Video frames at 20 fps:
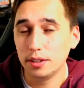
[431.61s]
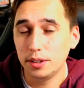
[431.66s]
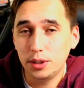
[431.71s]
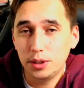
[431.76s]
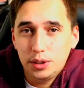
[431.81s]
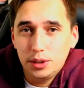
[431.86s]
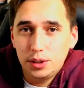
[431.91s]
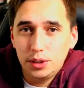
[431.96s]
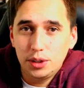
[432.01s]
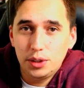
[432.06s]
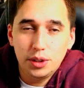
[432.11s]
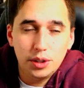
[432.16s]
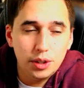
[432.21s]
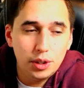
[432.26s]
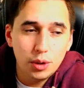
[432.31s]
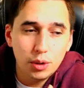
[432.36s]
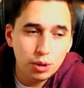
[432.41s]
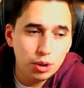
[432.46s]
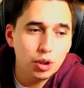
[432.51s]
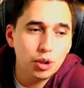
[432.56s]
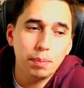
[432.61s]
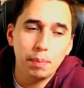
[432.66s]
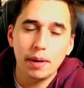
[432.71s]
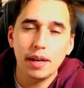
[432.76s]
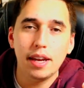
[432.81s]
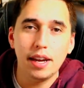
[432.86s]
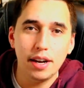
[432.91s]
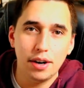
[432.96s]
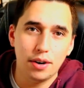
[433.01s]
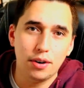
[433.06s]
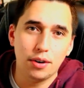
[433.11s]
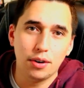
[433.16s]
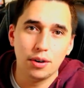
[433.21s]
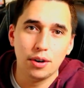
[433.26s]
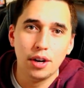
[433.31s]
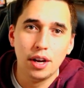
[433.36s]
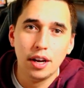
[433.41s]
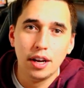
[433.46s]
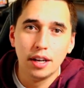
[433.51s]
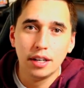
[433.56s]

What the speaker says: You should be here